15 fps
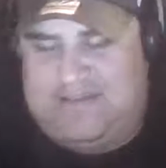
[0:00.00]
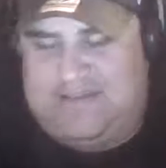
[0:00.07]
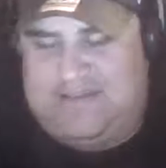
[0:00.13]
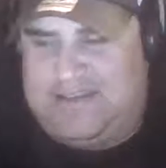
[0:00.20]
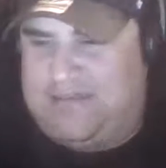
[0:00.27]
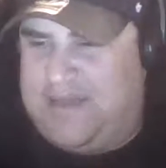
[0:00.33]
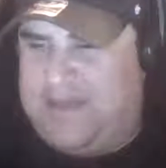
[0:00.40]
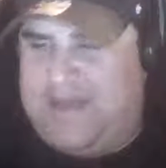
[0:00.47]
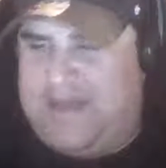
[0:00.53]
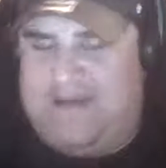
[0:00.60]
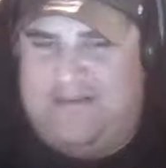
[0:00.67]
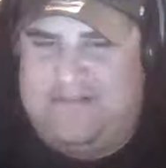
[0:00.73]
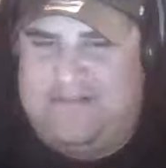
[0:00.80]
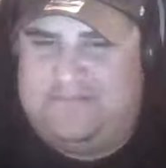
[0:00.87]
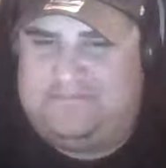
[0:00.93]
somehow
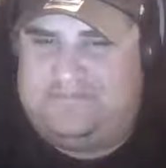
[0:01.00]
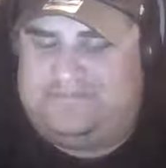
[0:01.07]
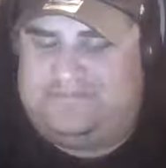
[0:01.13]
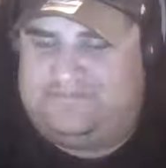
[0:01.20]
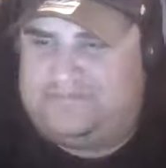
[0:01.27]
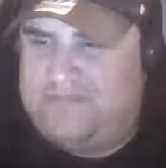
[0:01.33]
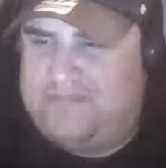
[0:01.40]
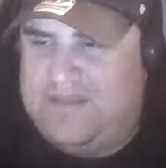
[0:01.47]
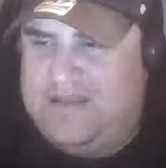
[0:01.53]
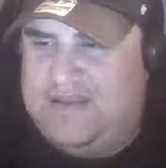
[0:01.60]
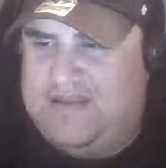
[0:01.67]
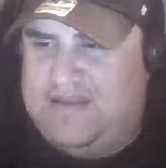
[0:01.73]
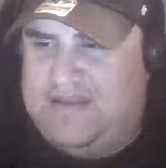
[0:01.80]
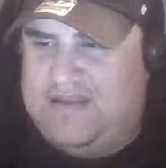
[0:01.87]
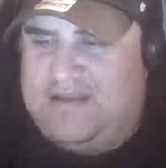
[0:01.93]

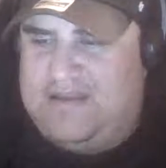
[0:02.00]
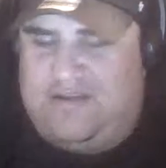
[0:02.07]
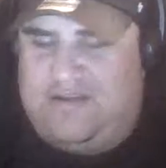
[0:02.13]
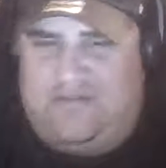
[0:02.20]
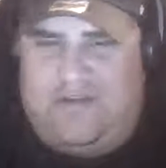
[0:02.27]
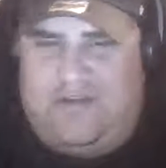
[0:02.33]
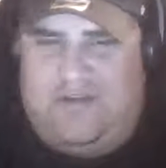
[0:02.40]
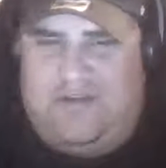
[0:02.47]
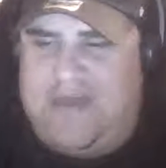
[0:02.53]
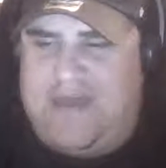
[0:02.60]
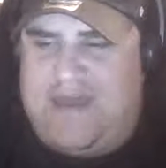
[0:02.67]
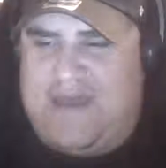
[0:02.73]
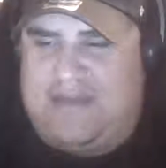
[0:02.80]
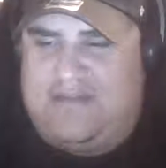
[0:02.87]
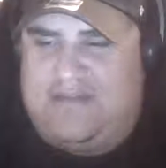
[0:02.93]
corral
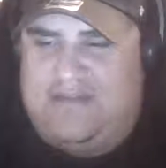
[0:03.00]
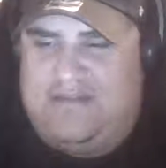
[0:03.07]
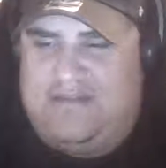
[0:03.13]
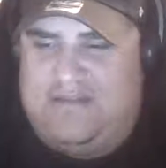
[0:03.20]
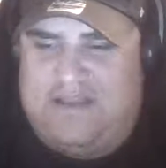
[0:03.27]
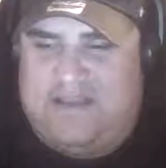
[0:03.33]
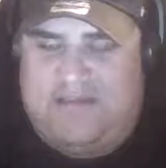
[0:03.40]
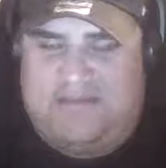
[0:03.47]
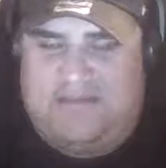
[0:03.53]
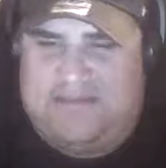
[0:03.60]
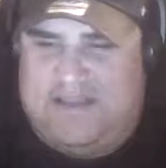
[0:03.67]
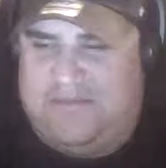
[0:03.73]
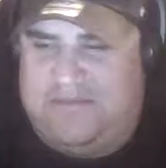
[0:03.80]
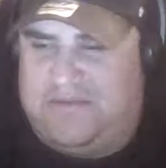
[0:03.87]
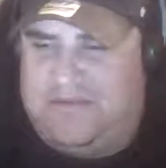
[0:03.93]
Mack, double
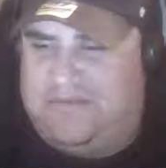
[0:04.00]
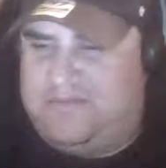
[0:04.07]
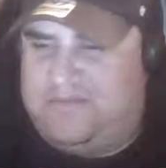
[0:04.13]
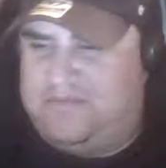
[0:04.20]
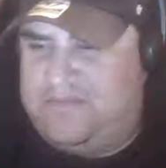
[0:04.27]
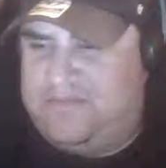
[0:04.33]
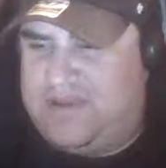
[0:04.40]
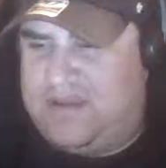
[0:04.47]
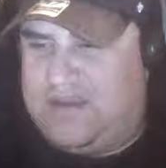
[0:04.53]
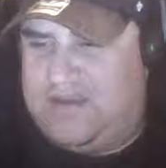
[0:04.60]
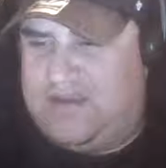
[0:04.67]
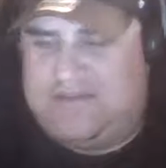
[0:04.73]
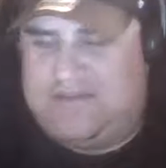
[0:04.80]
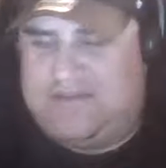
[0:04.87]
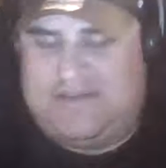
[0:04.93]
team him.
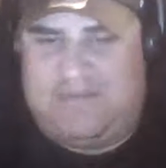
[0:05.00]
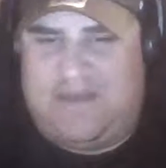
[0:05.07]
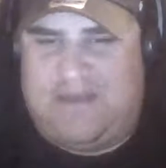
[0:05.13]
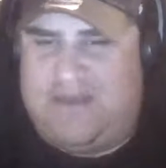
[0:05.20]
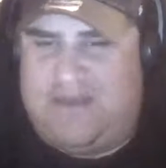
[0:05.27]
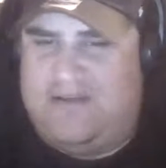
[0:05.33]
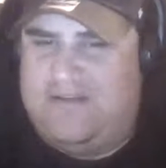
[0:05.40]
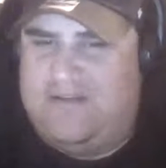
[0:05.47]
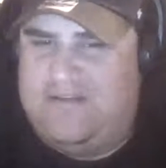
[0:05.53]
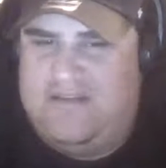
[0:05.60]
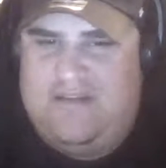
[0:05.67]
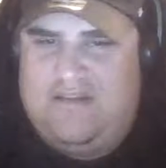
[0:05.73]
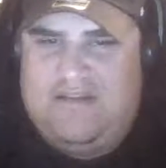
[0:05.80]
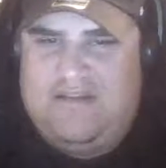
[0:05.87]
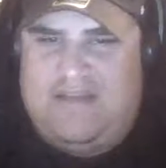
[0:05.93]
Somehow
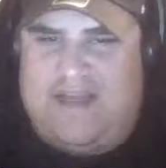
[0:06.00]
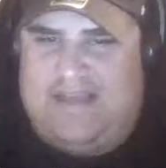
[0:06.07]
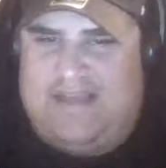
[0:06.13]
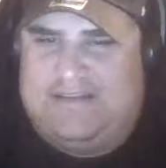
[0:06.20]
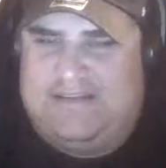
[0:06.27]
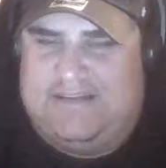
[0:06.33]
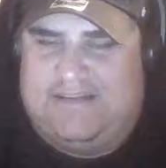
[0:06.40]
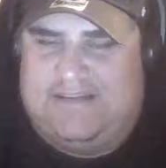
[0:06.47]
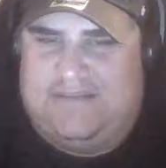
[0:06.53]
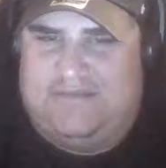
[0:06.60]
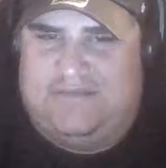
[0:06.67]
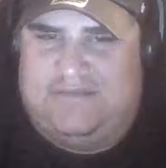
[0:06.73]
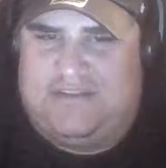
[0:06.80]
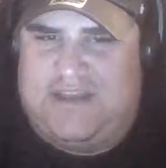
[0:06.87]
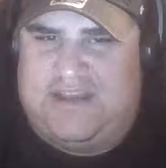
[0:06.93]
has to
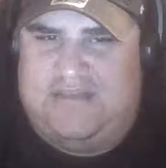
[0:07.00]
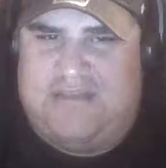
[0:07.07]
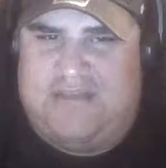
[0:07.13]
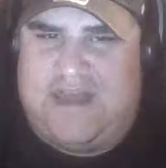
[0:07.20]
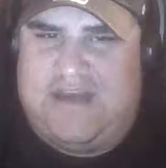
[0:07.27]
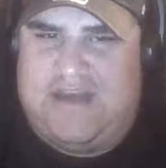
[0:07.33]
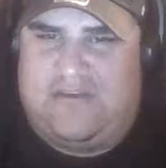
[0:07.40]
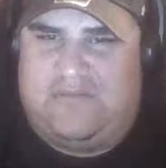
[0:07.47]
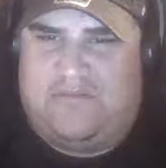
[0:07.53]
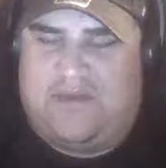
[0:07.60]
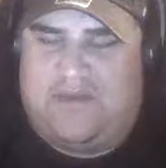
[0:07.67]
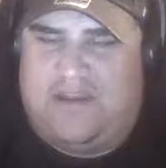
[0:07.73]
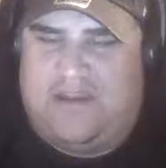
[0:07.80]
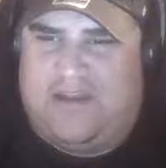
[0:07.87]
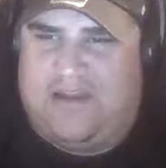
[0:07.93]
shut him down.
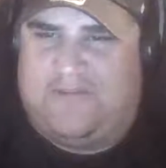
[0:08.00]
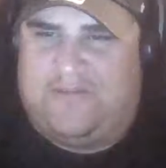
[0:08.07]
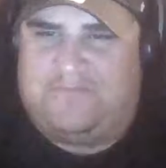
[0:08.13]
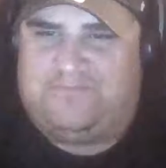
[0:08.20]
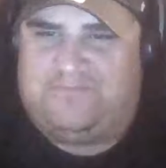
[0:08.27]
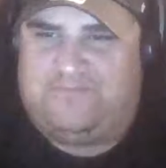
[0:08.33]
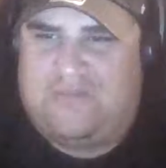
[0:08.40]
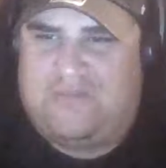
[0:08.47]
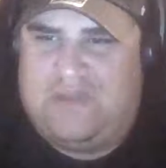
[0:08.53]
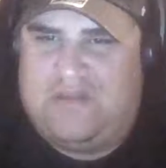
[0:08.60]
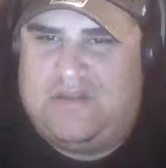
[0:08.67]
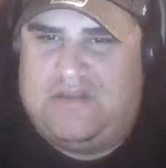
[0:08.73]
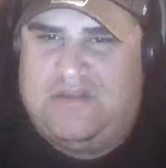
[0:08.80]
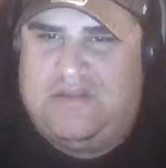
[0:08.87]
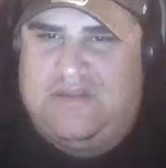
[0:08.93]
But
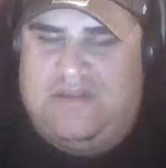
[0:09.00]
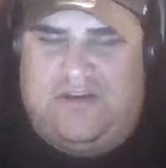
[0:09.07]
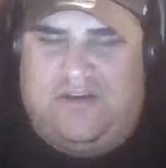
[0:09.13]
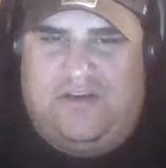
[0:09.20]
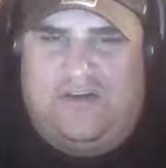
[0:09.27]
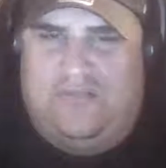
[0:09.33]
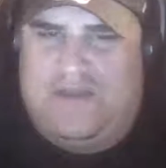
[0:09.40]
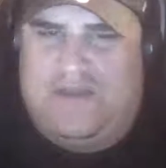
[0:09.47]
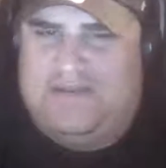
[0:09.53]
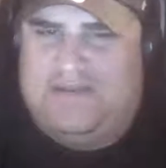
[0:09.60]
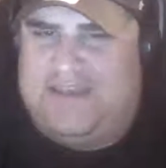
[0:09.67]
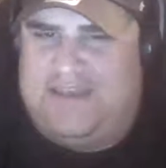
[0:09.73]
the whole Bears